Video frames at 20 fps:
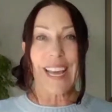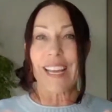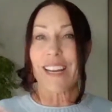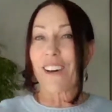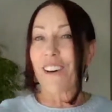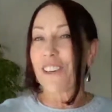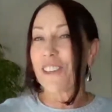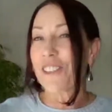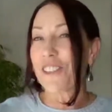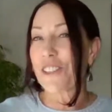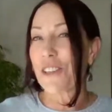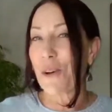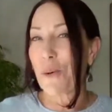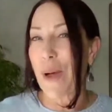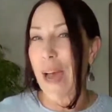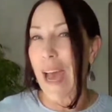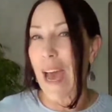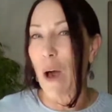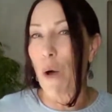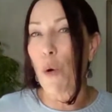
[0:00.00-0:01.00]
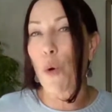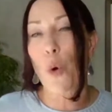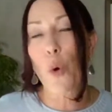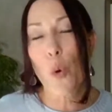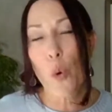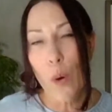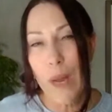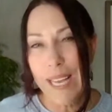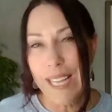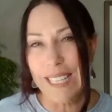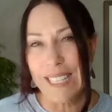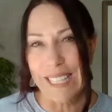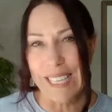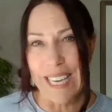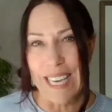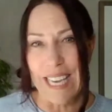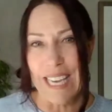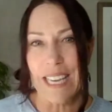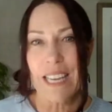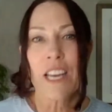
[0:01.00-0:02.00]
and also how
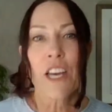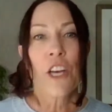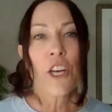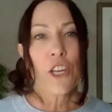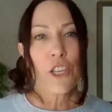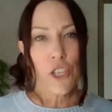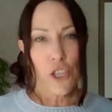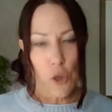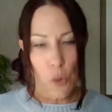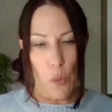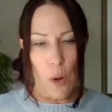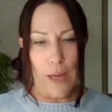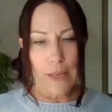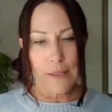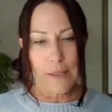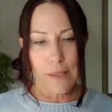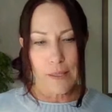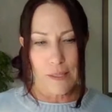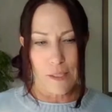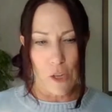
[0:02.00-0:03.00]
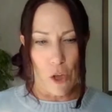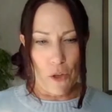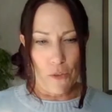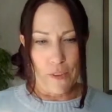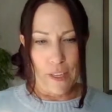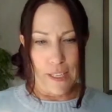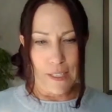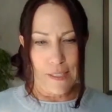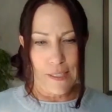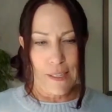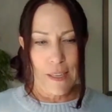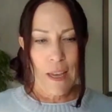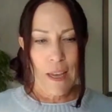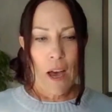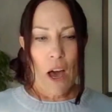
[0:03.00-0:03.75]
quickly you want to solve it.